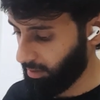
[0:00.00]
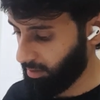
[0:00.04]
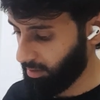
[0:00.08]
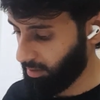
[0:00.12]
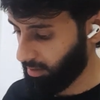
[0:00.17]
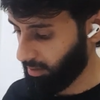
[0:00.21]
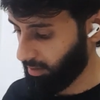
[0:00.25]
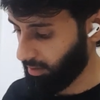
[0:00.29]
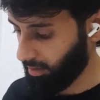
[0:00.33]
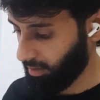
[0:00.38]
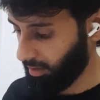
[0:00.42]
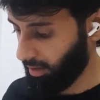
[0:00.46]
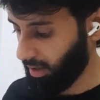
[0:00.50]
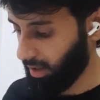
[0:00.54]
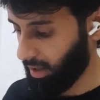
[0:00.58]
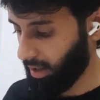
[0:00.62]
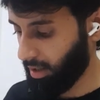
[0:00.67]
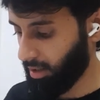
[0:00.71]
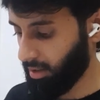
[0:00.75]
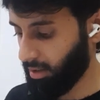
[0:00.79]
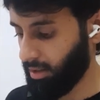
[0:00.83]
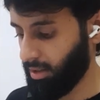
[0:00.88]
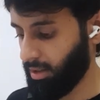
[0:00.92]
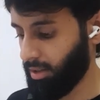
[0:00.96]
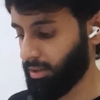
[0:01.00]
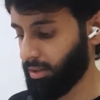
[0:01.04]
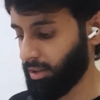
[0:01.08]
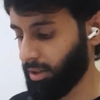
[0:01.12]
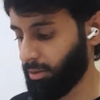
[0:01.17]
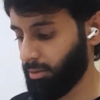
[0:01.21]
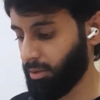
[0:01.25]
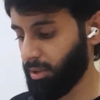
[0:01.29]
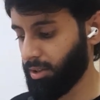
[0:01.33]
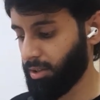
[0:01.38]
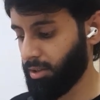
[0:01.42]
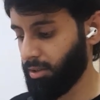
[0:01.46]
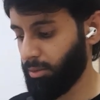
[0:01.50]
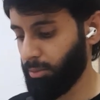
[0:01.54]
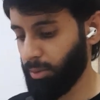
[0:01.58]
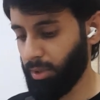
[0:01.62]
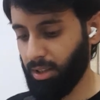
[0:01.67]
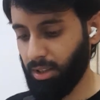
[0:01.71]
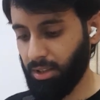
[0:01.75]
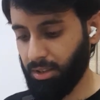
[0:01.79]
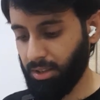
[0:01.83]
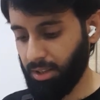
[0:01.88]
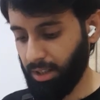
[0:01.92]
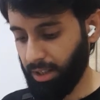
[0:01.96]
So 3n is equals to, with
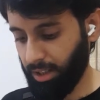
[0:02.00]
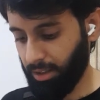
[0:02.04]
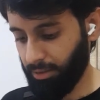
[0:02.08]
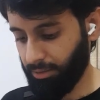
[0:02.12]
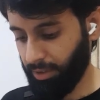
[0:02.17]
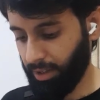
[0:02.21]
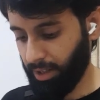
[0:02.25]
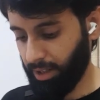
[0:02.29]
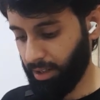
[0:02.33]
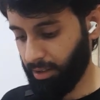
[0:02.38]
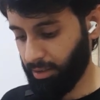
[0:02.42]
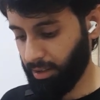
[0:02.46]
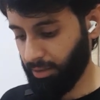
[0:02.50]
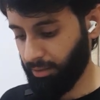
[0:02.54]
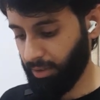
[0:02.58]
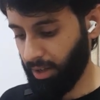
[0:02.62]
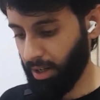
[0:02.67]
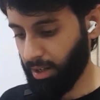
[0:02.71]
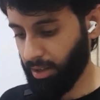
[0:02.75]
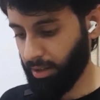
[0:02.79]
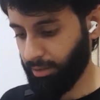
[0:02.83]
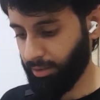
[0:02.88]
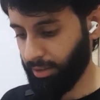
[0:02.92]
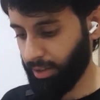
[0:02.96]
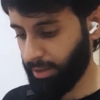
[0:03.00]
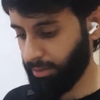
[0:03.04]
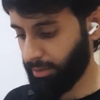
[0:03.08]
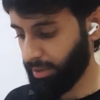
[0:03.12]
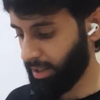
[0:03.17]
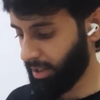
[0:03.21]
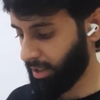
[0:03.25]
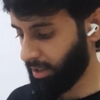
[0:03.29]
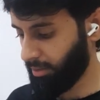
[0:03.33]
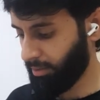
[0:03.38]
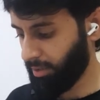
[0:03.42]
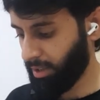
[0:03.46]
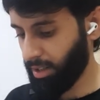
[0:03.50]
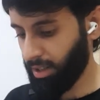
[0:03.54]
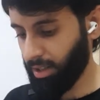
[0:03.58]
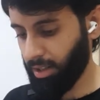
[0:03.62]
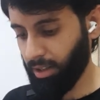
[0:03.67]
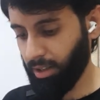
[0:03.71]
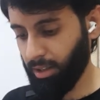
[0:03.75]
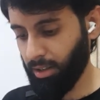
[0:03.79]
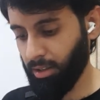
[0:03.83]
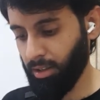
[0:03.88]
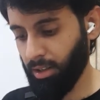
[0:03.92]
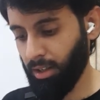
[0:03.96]
this I can find out the value of n very
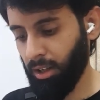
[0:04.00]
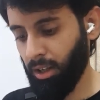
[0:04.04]
conveniently.